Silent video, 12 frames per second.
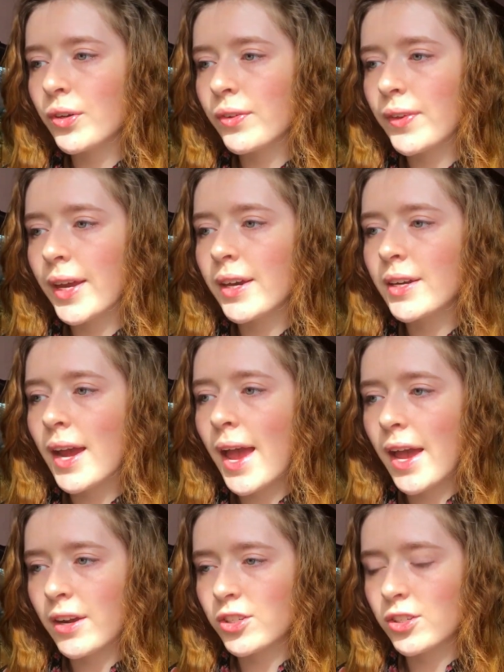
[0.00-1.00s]
for their
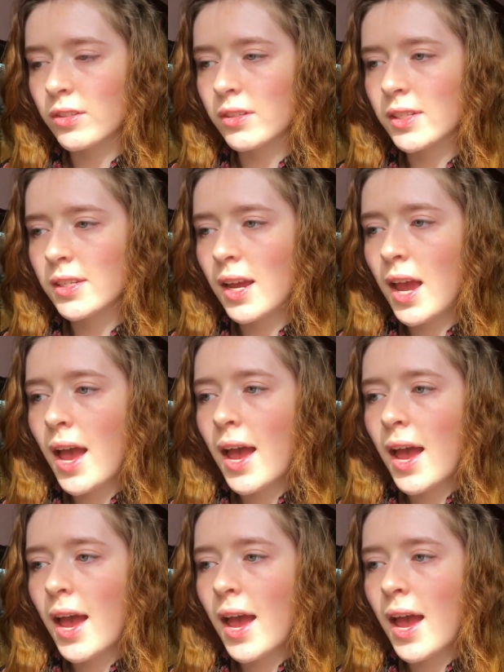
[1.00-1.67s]
actions